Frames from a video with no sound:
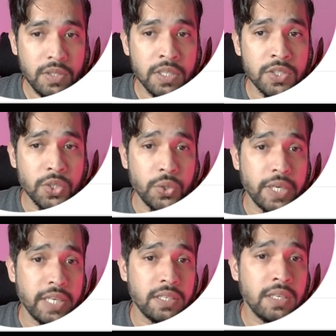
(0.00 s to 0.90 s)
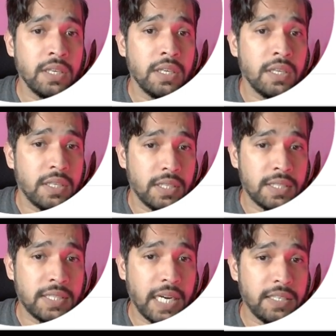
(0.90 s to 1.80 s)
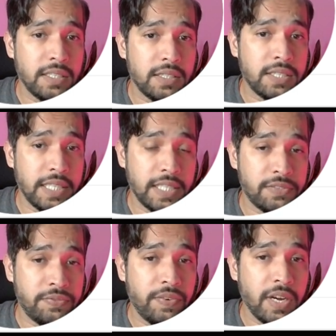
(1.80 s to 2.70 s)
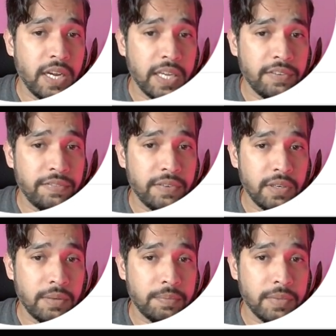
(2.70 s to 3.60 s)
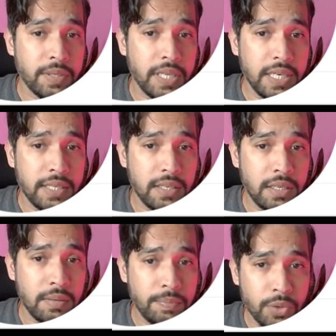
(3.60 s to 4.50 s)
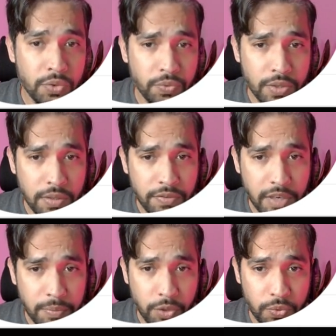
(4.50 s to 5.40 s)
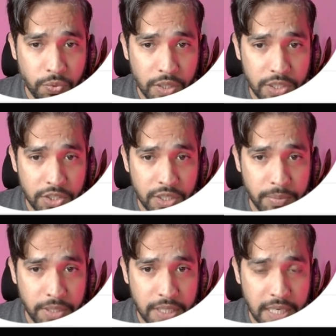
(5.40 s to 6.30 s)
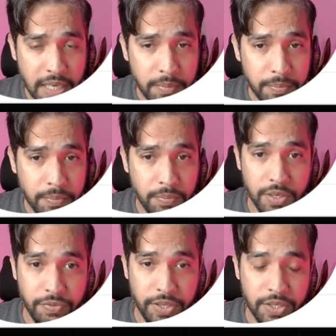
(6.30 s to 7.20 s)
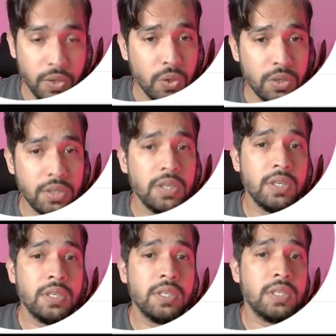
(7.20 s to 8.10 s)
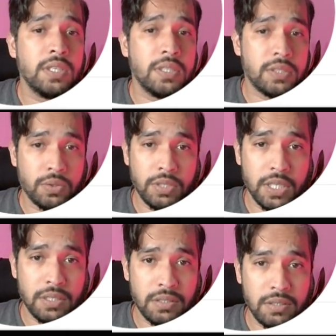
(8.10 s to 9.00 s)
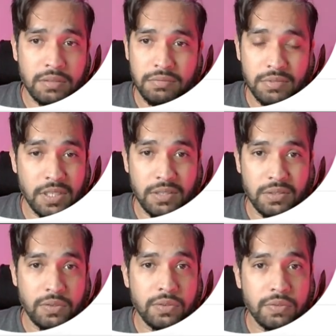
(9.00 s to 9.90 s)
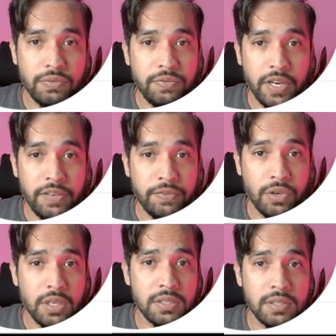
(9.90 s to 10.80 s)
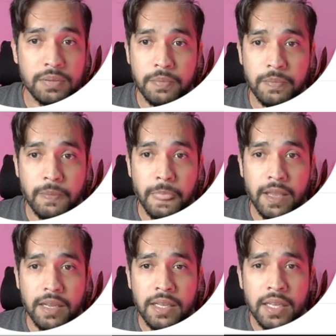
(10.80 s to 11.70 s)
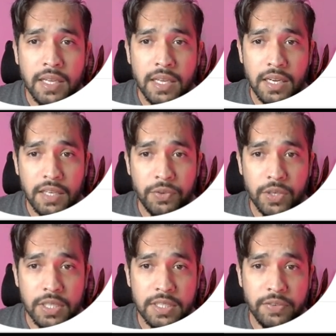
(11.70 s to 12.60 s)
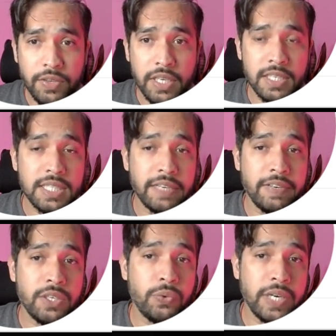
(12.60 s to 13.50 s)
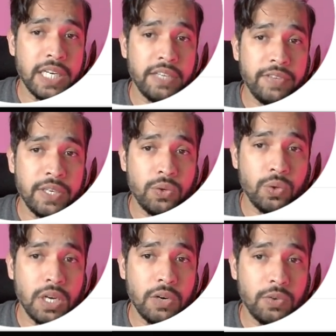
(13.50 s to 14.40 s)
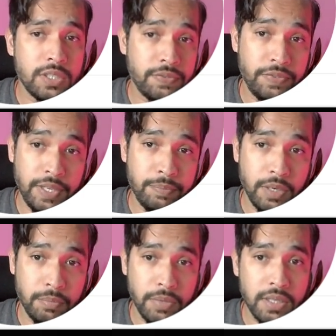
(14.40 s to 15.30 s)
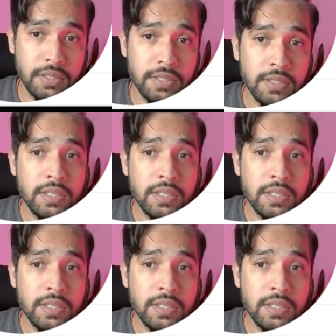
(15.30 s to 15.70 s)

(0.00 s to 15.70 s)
So you get the standard Series 5, Intel Broadwell 5.1 GB RAM per VCore. So that's fine for us. If you can see, we get 720 VCore hours free per month,